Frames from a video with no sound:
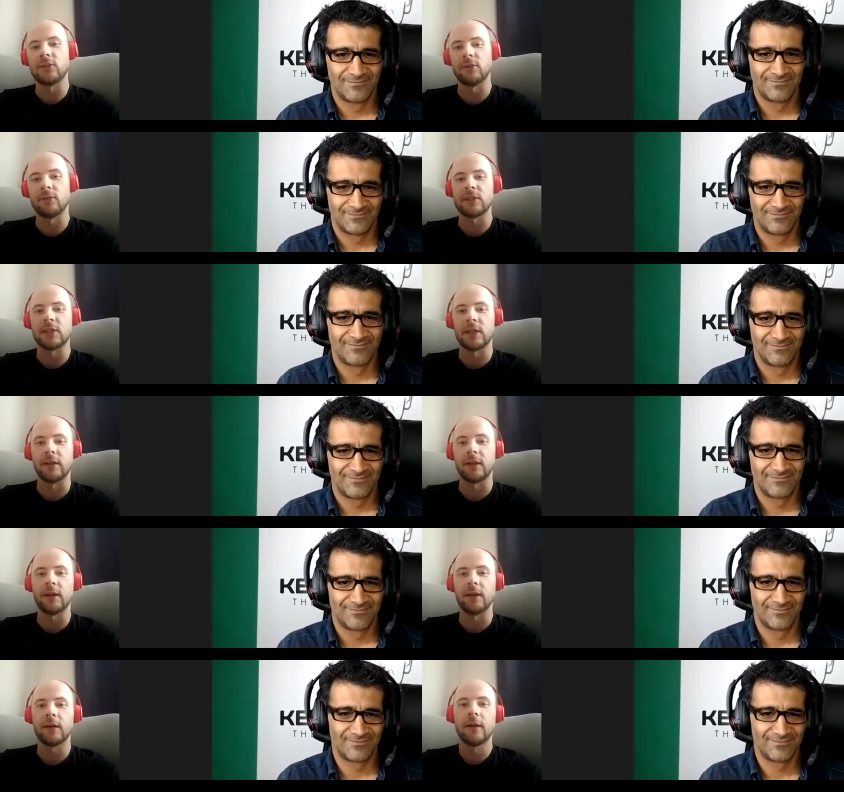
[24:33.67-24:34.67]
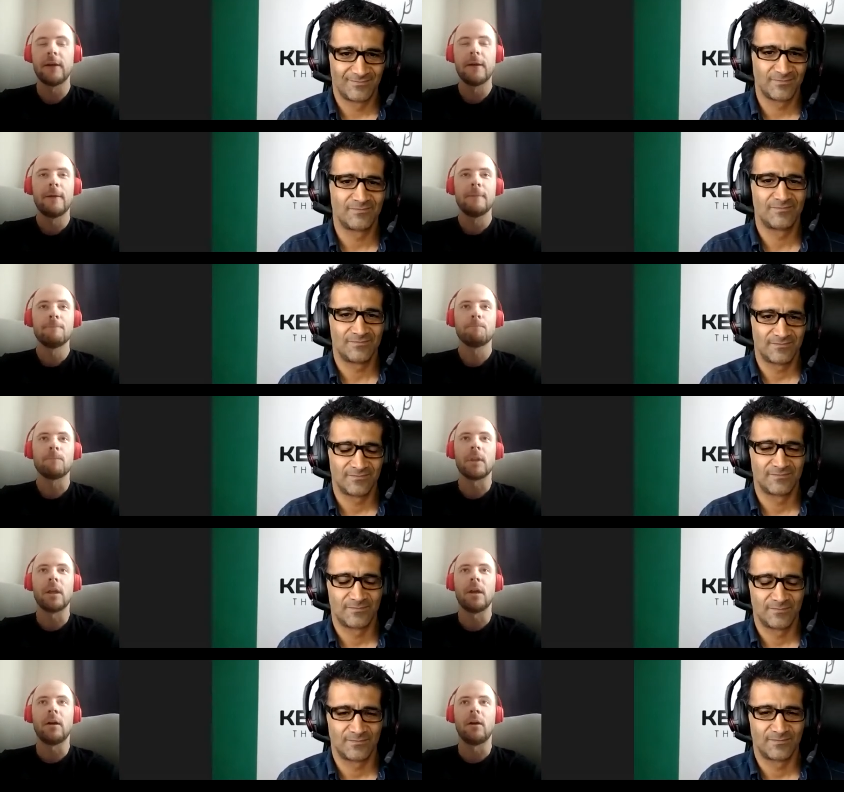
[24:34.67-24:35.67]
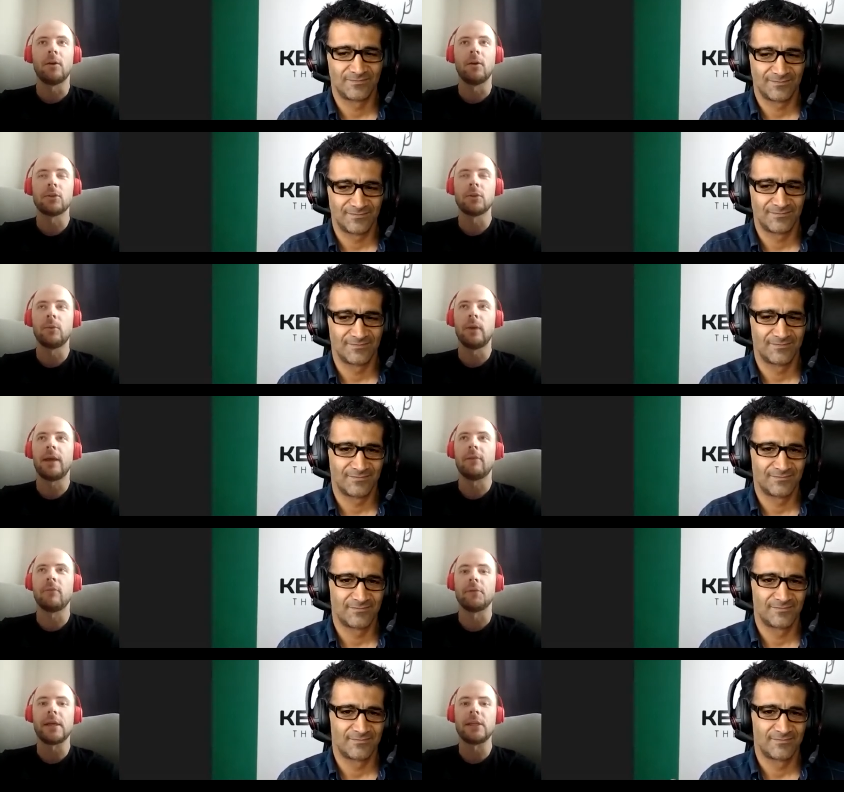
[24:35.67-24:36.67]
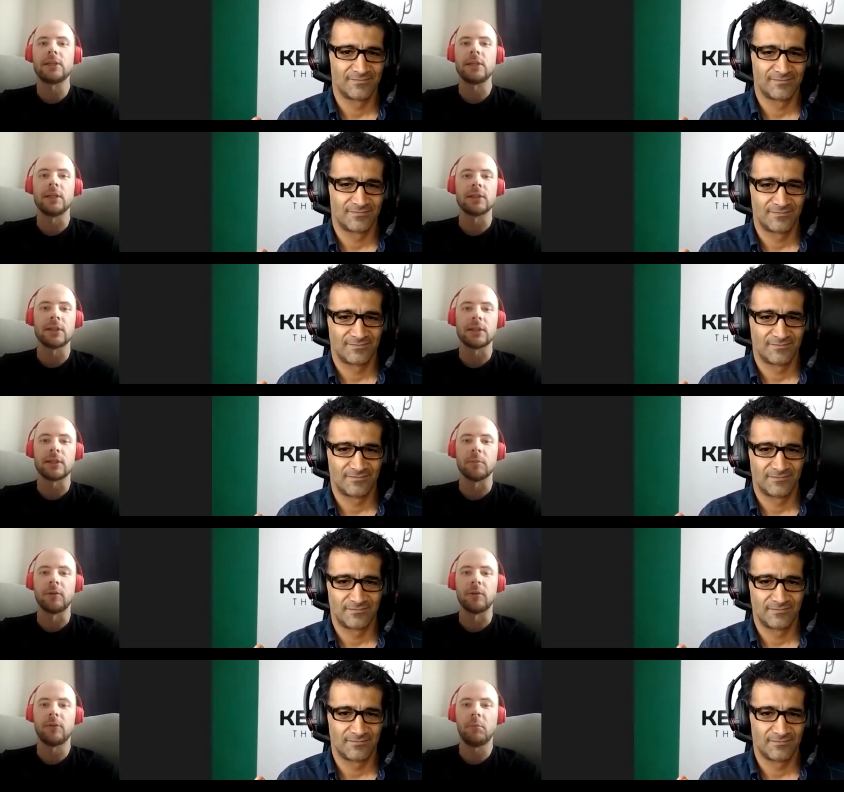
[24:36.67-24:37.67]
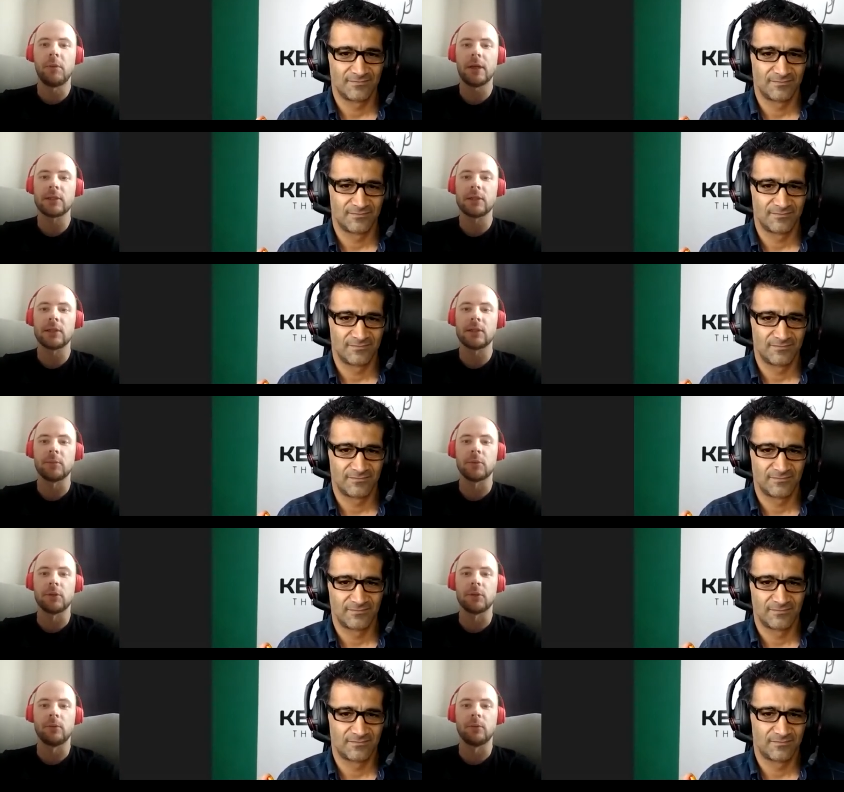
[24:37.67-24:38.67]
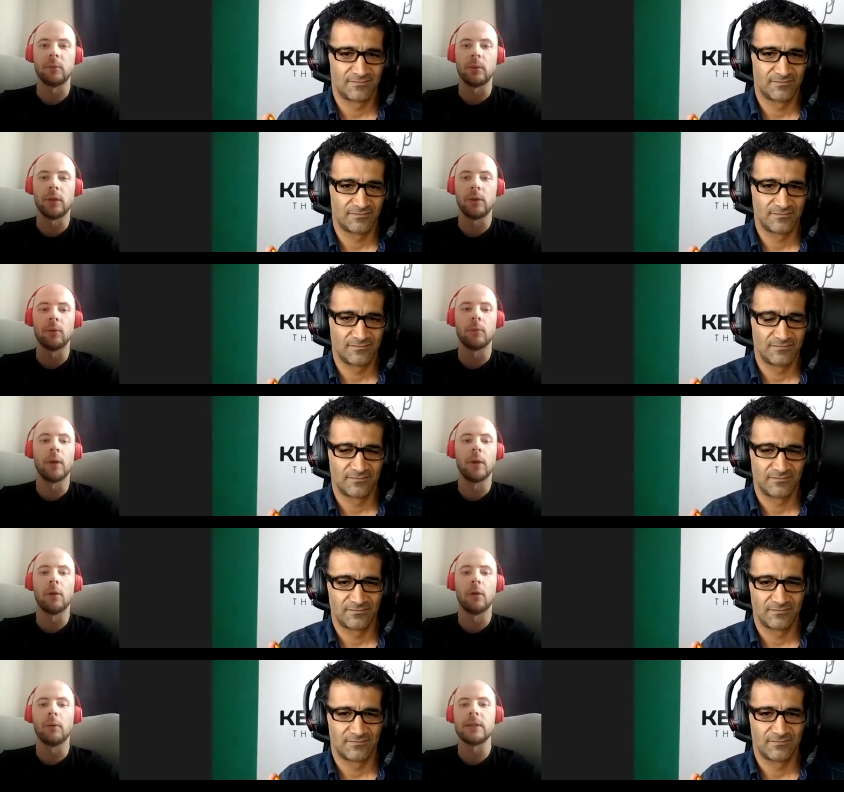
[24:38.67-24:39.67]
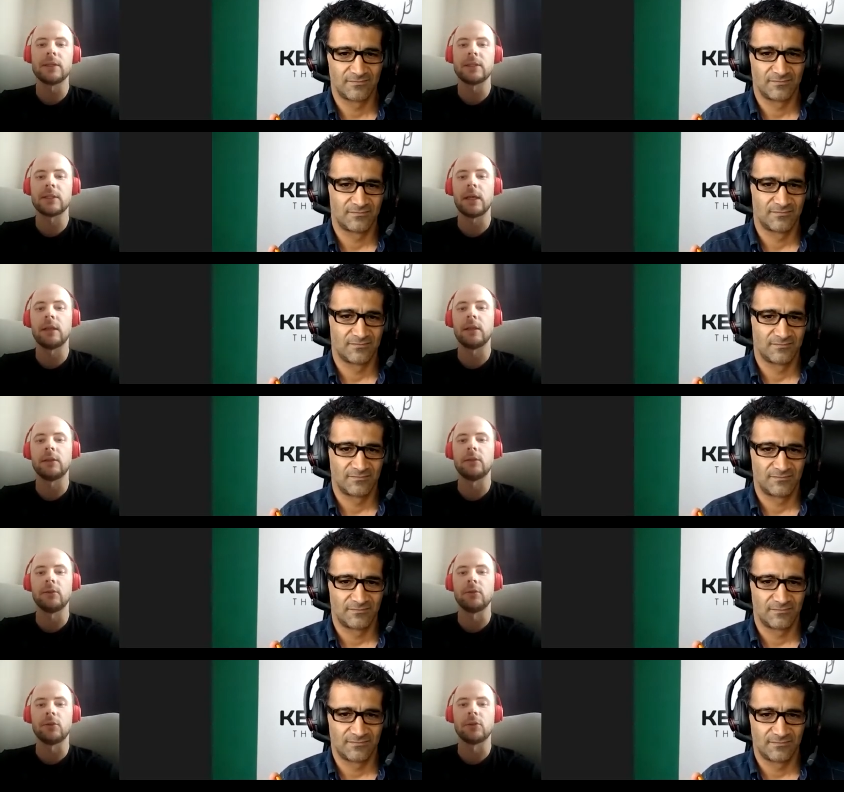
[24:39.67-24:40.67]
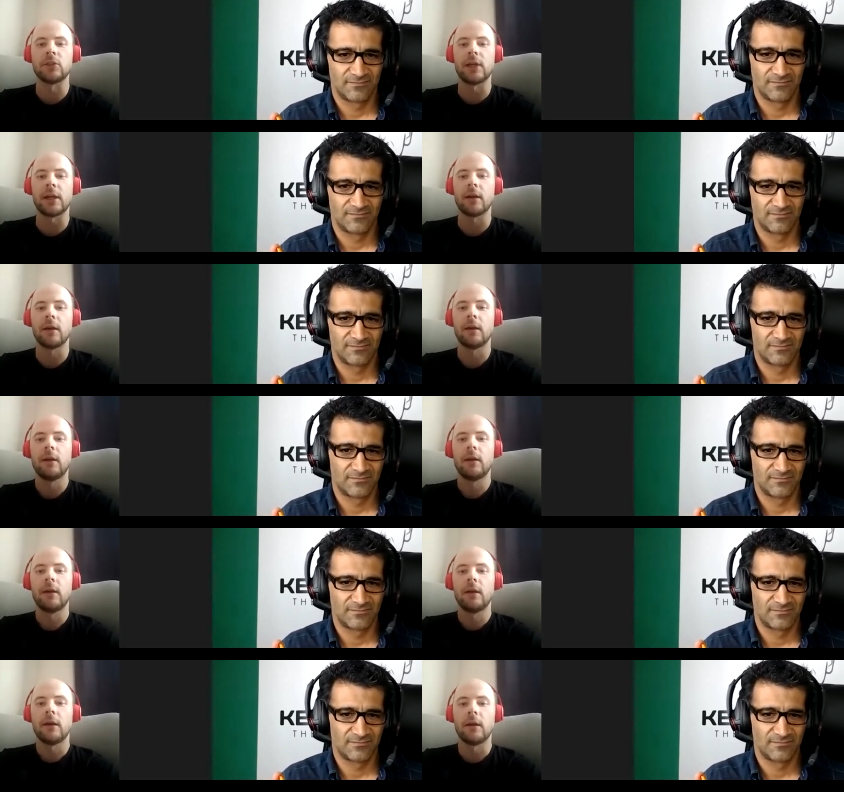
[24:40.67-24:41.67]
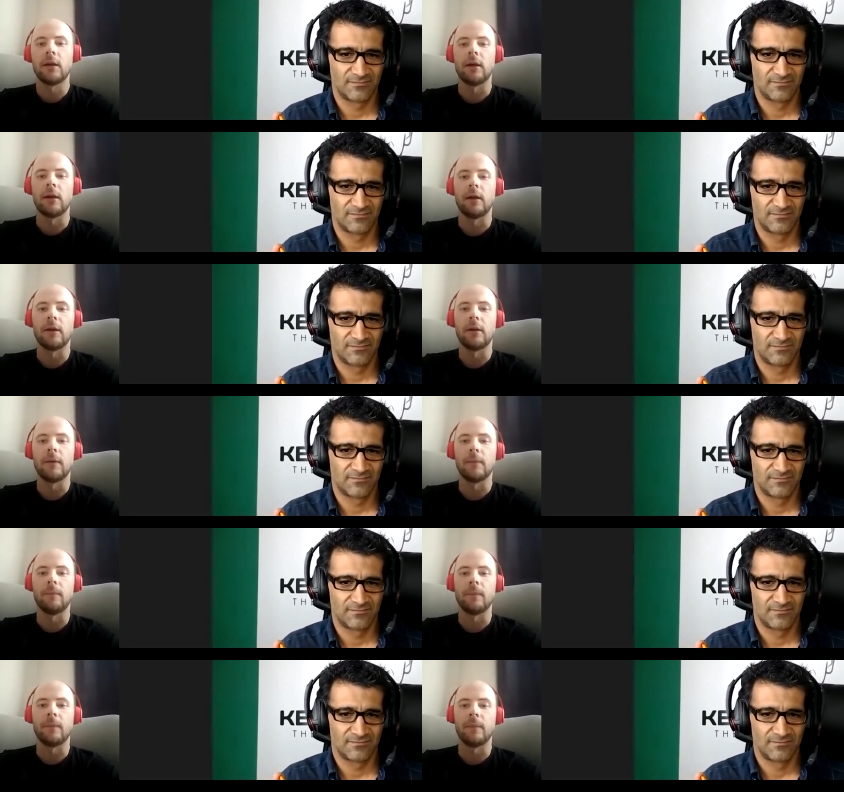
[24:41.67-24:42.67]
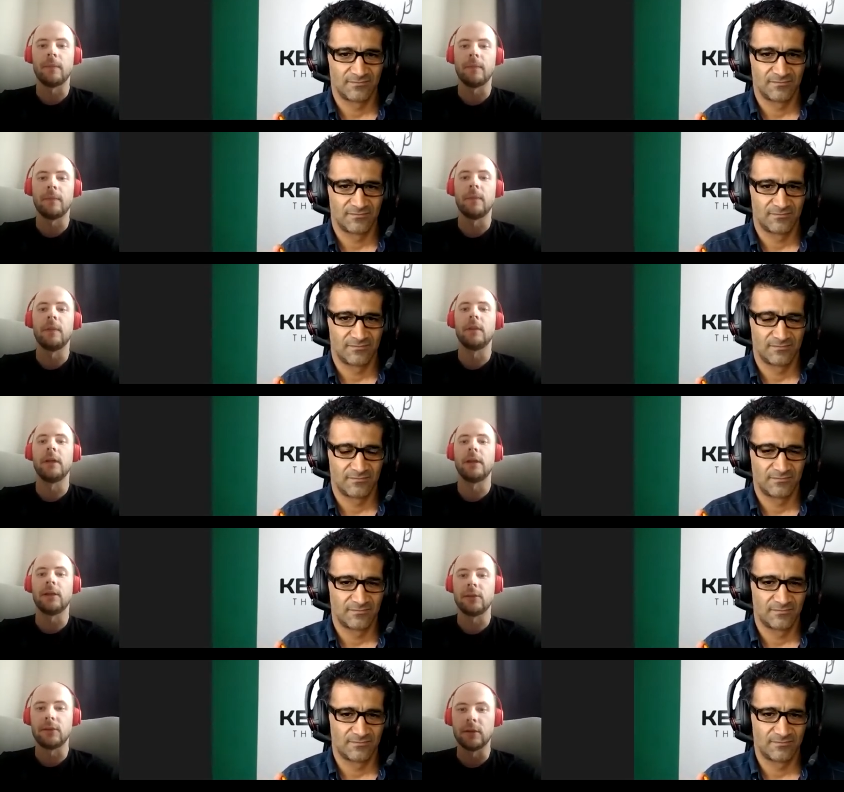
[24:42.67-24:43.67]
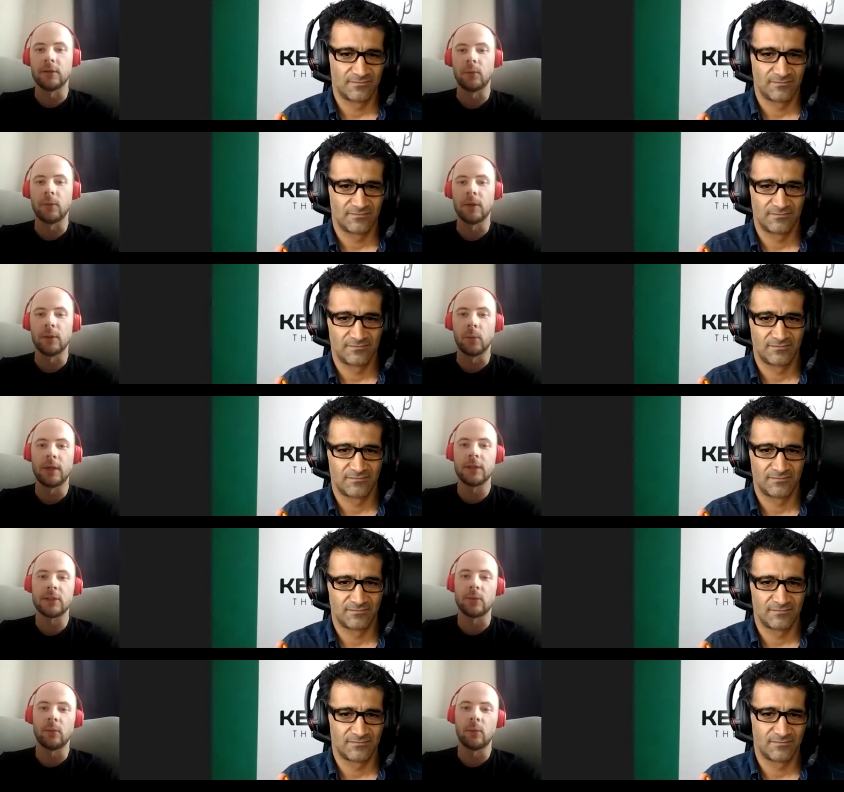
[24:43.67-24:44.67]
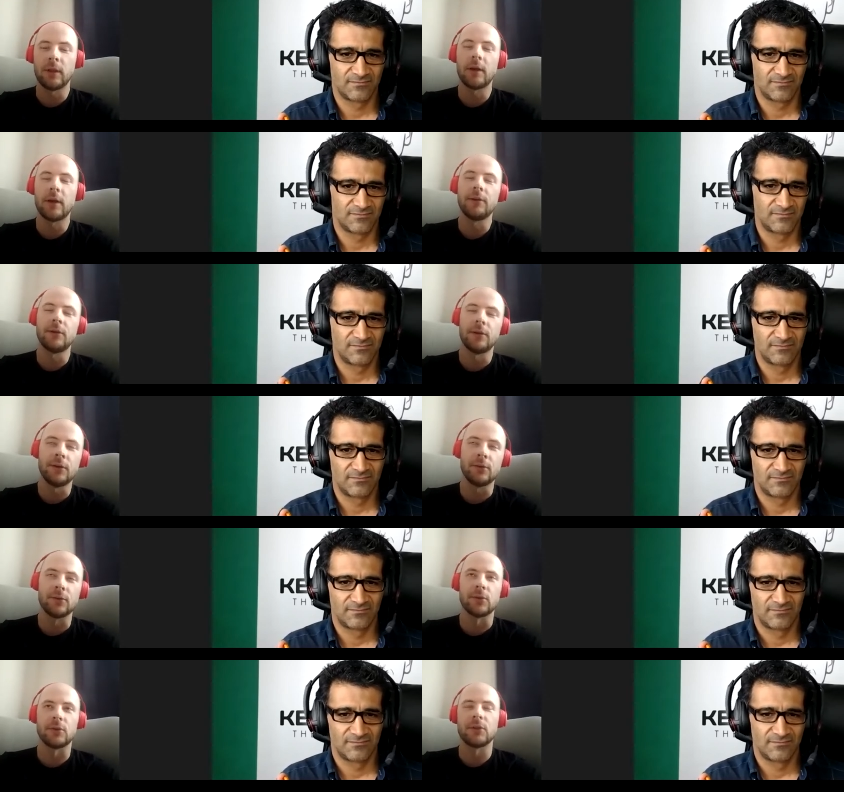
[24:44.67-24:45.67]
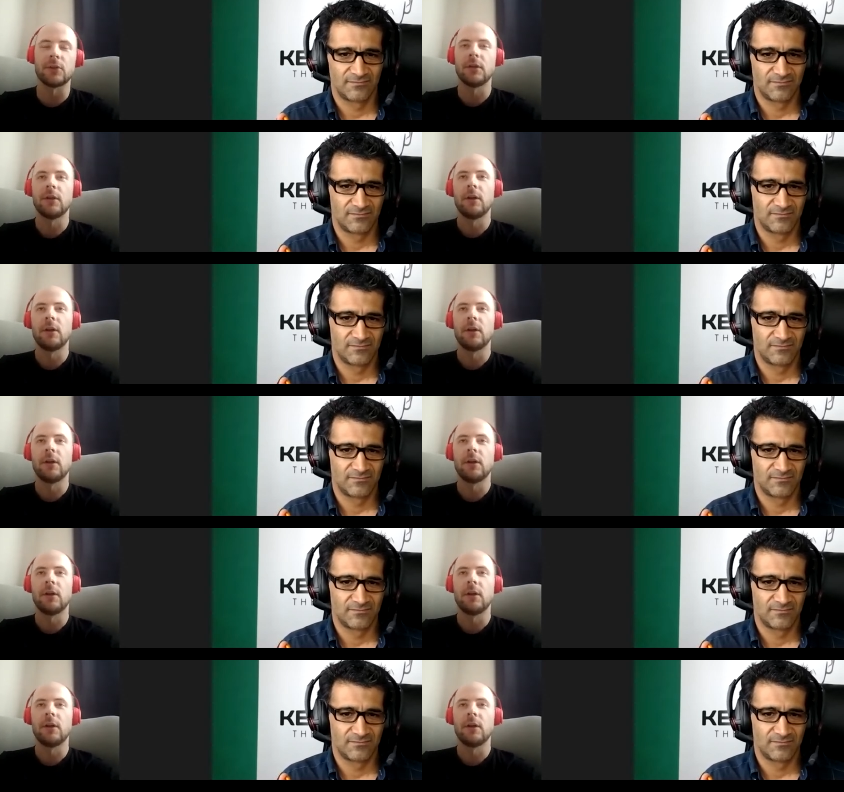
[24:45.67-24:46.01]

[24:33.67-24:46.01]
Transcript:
Speaker 1: you are selling mm-hmm. Uh, also, we have a rating system and feedback system. So we we always say that you should check um, like the, what what is what are the users